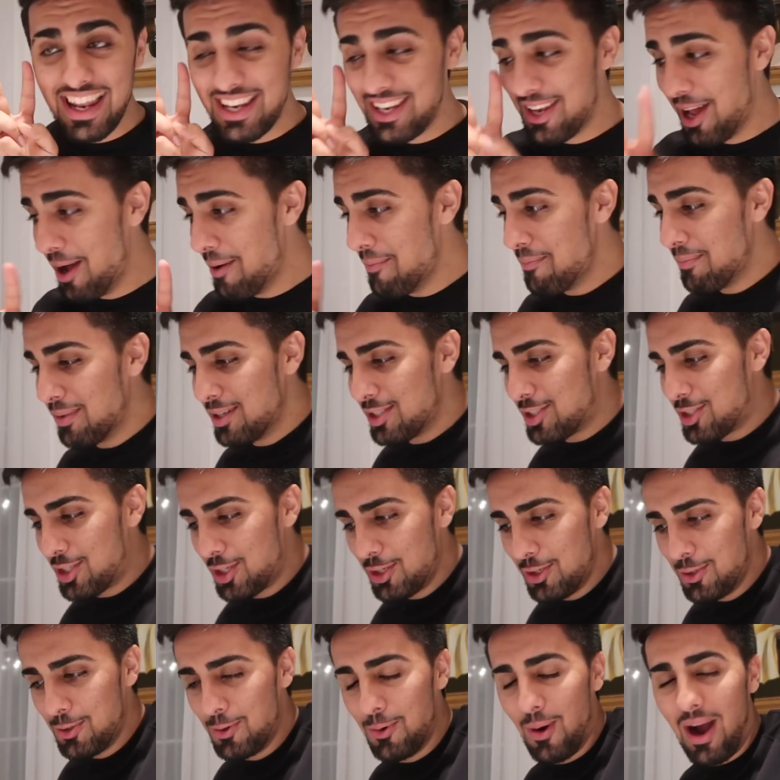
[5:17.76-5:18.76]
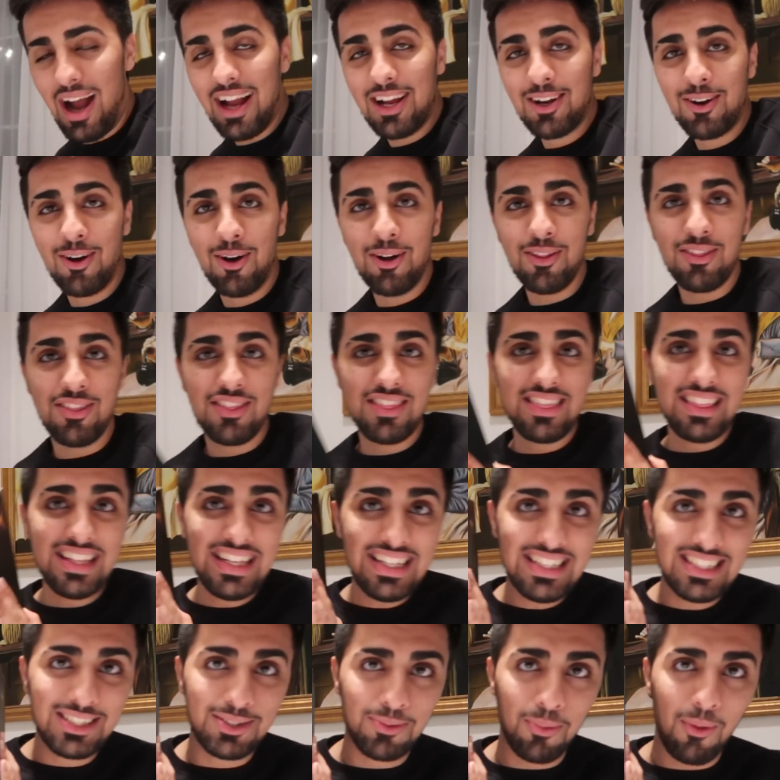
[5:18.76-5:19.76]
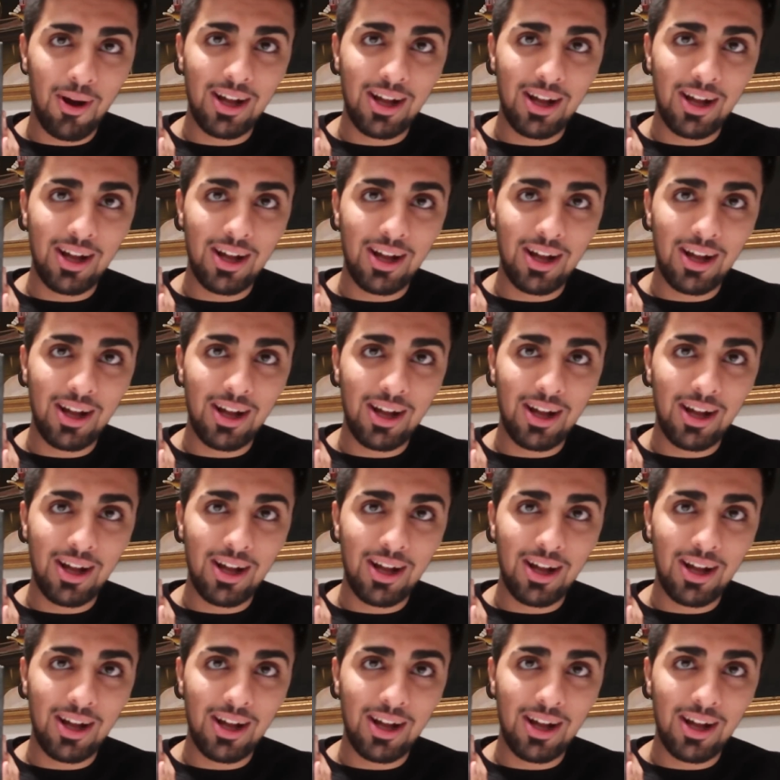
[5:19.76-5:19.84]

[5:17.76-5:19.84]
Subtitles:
And number two, I got these